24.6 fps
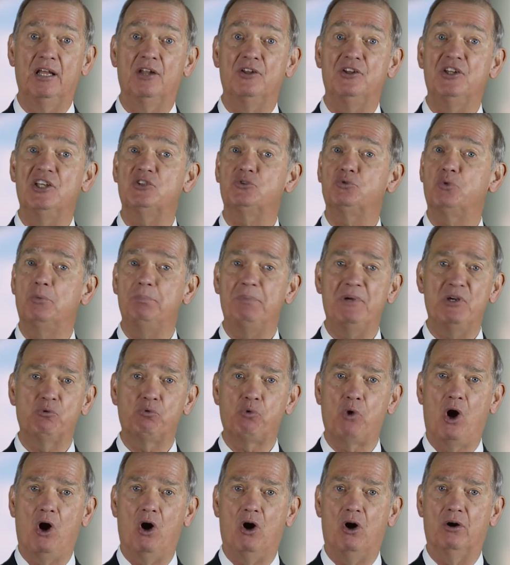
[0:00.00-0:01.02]
This would be
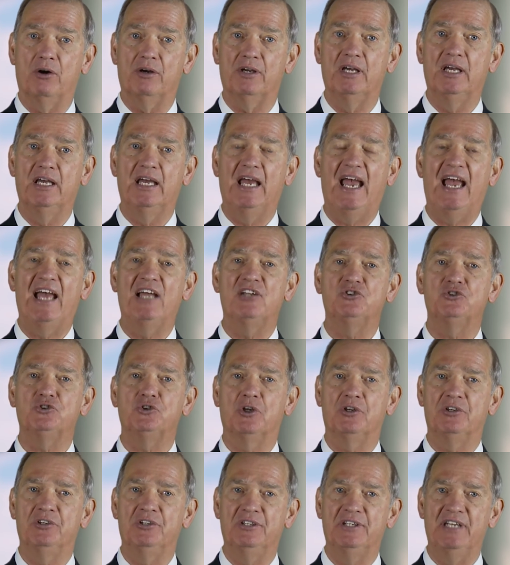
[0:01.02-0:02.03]
wrong and
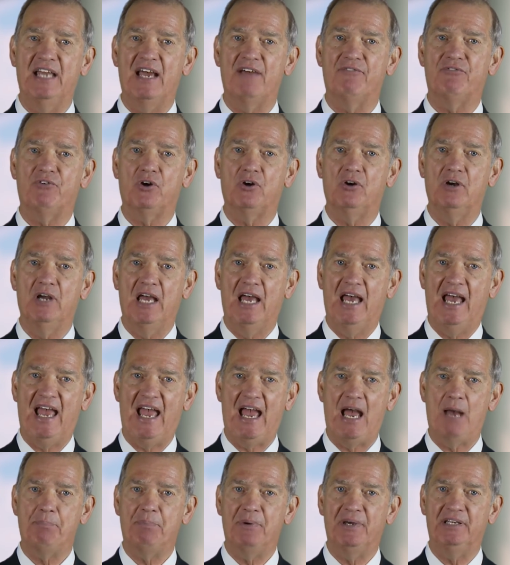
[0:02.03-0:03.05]
should never
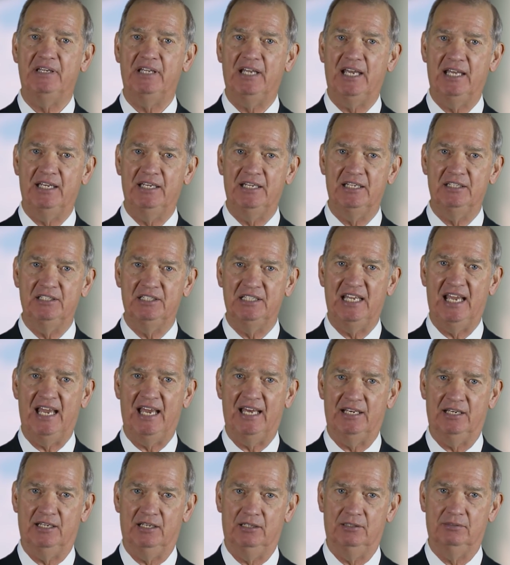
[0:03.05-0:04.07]
happen in
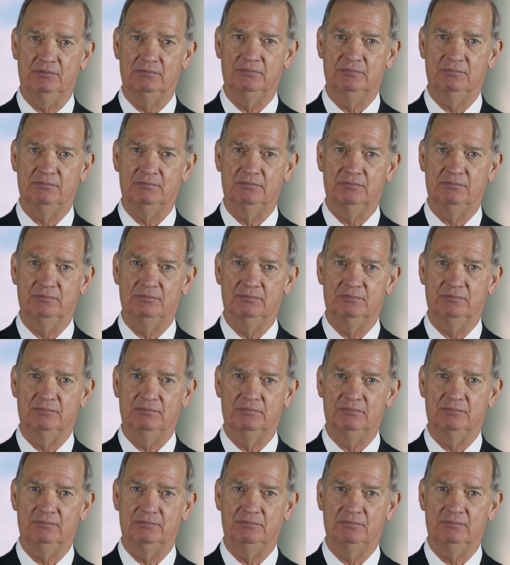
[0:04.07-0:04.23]
Indiana.